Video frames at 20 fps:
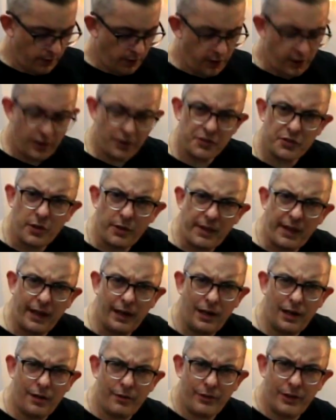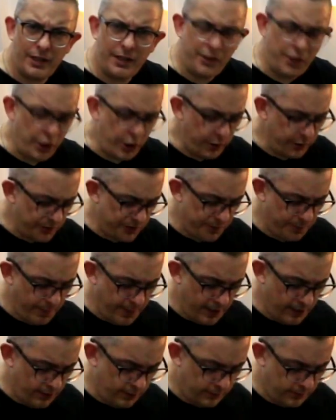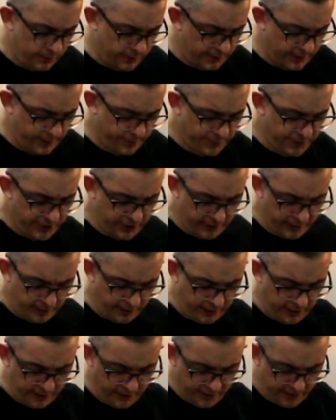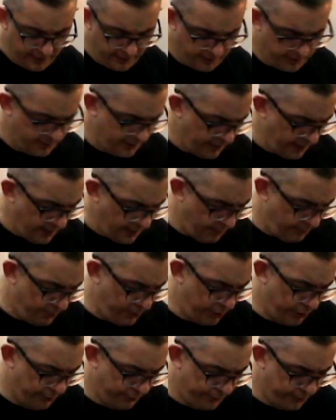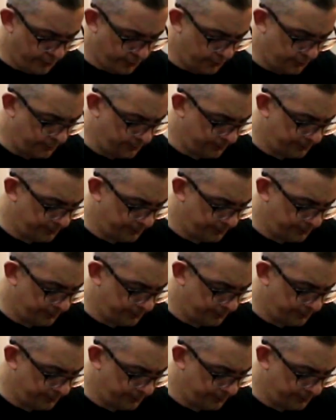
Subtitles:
Oh, it's got that lovely new smell. Absolutely beautiful.